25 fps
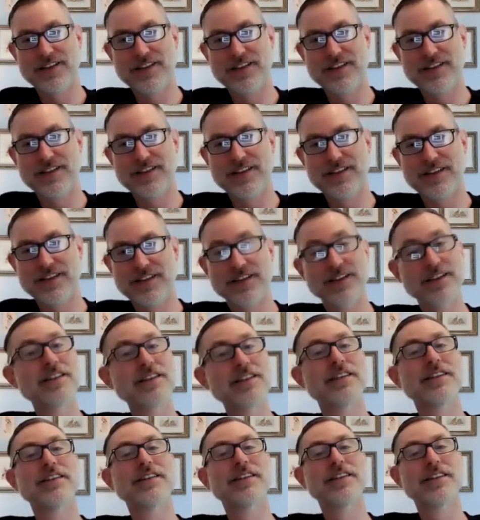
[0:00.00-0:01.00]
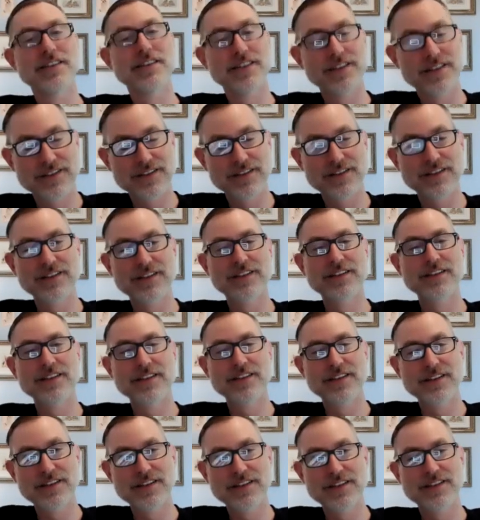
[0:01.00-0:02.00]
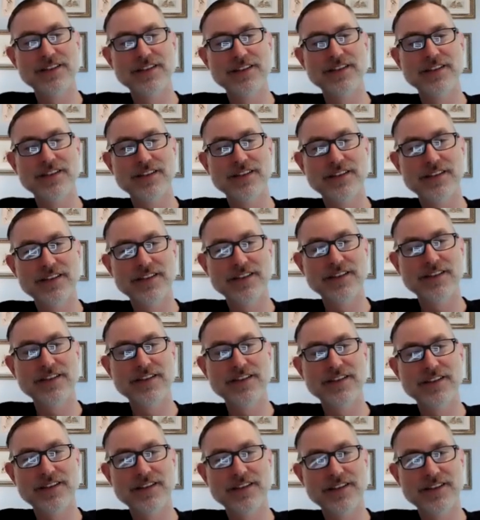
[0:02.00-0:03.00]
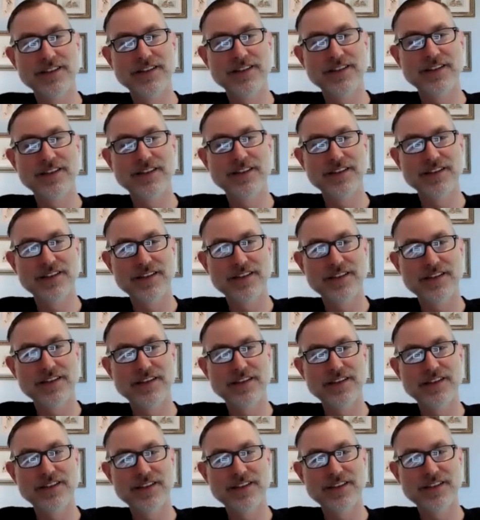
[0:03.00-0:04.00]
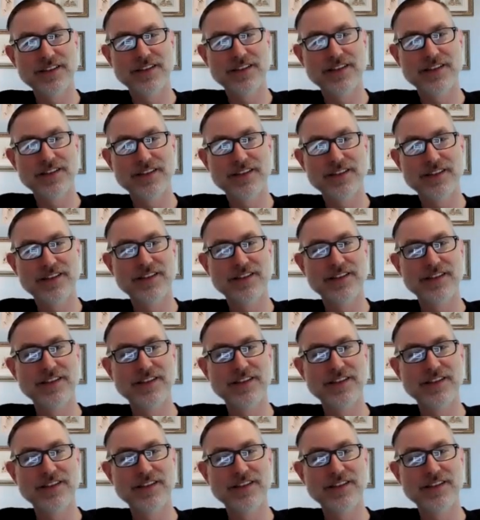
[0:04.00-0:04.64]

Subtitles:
No words are spoken by the person on screen.